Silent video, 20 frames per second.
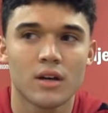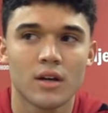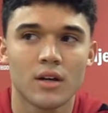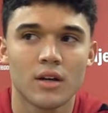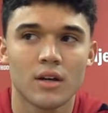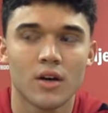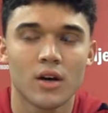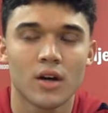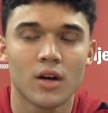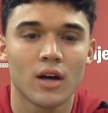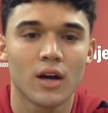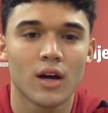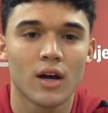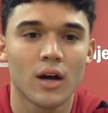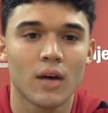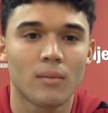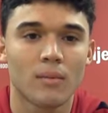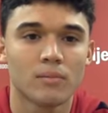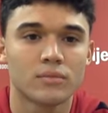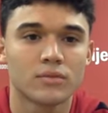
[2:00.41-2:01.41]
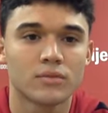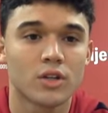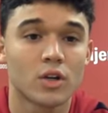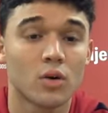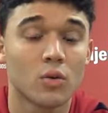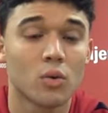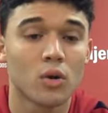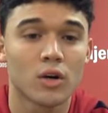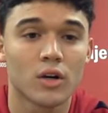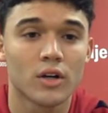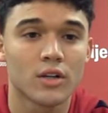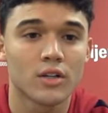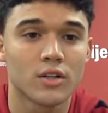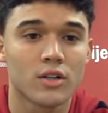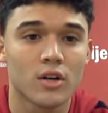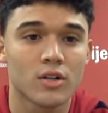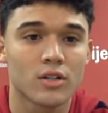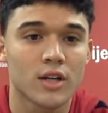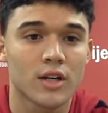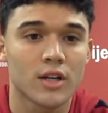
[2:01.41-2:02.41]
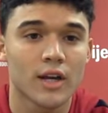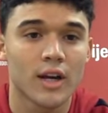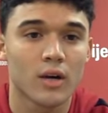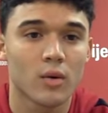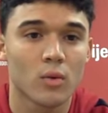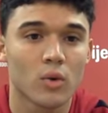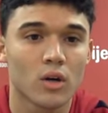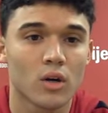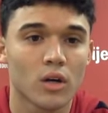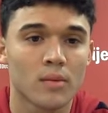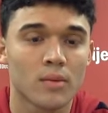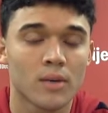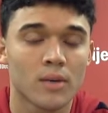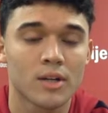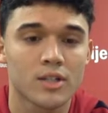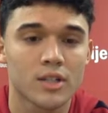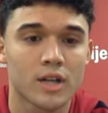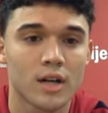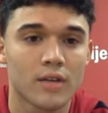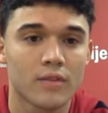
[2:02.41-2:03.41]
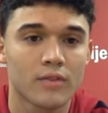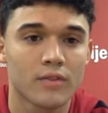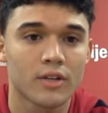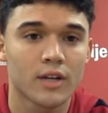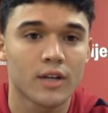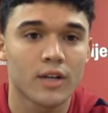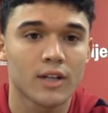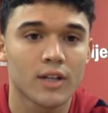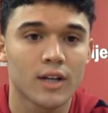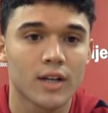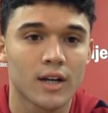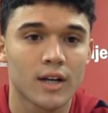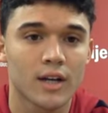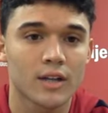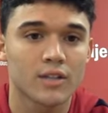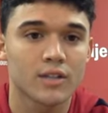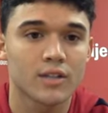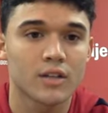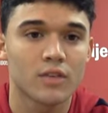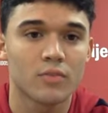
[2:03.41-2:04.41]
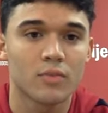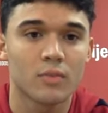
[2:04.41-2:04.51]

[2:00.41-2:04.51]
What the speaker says: you know, I'm still working as hard as I can and working shot every day and that kind of stuff.